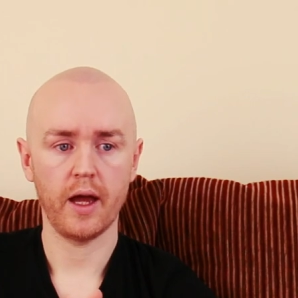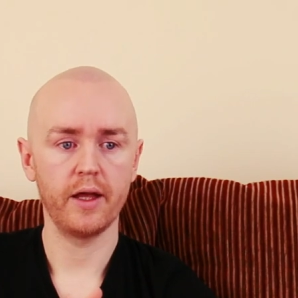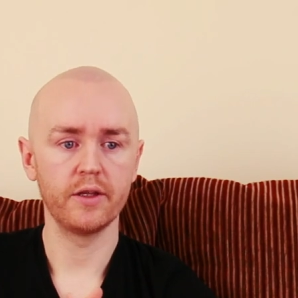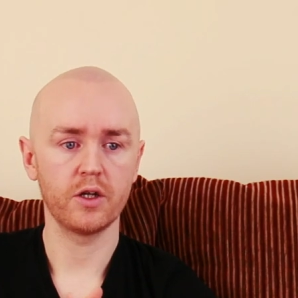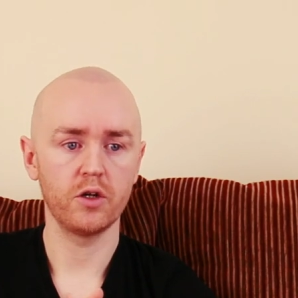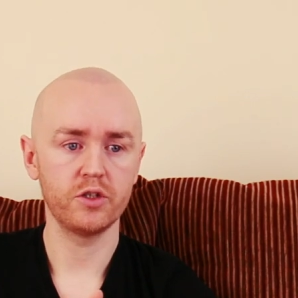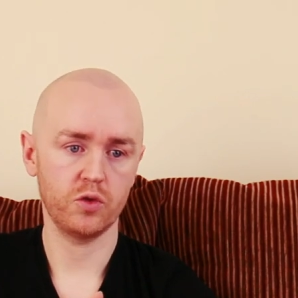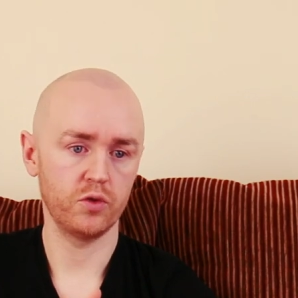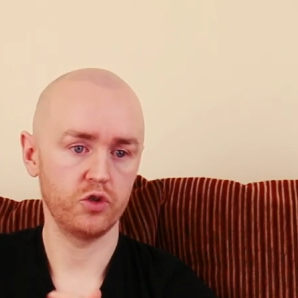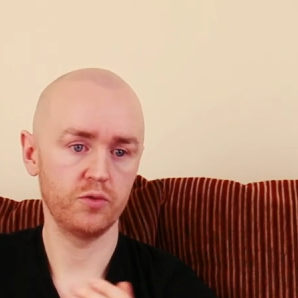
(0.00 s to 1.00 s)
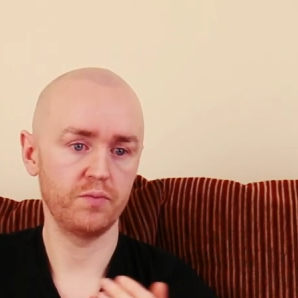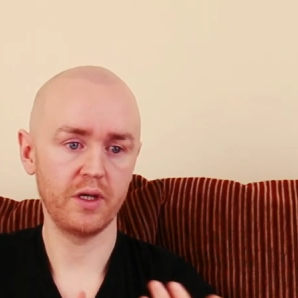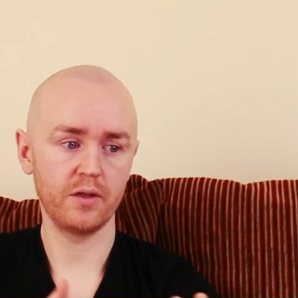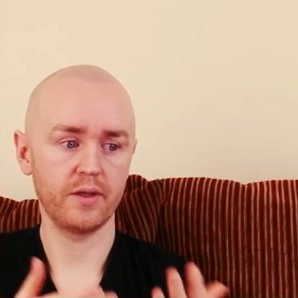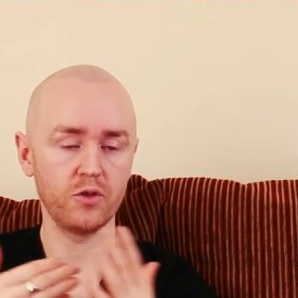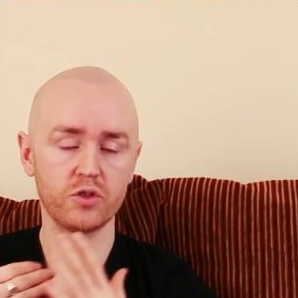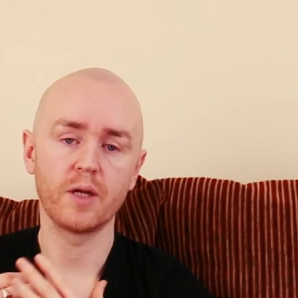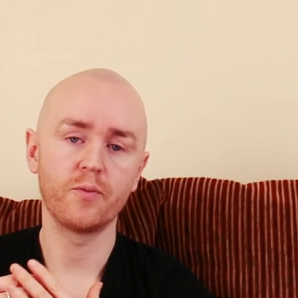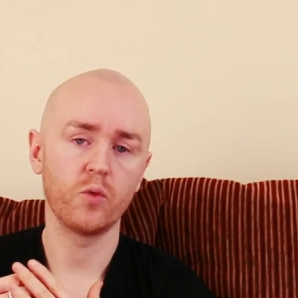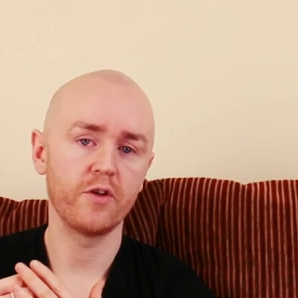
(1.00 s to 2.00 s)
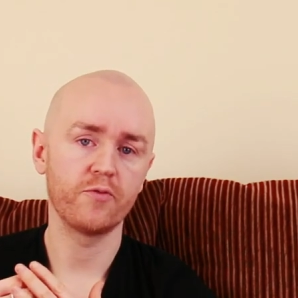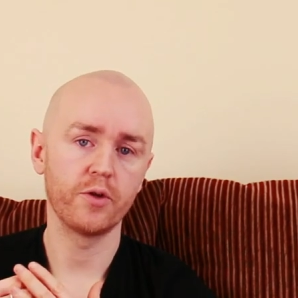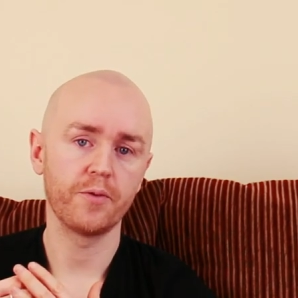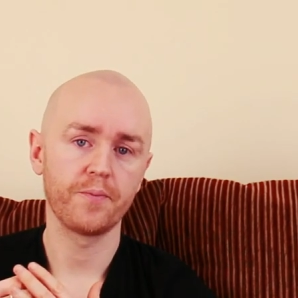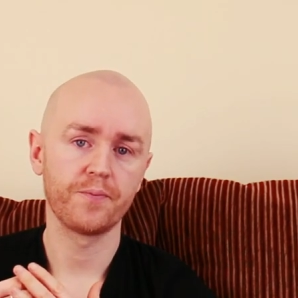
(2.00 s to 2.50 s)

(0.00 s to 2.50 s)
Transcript: And the consequence should be that you step away from it,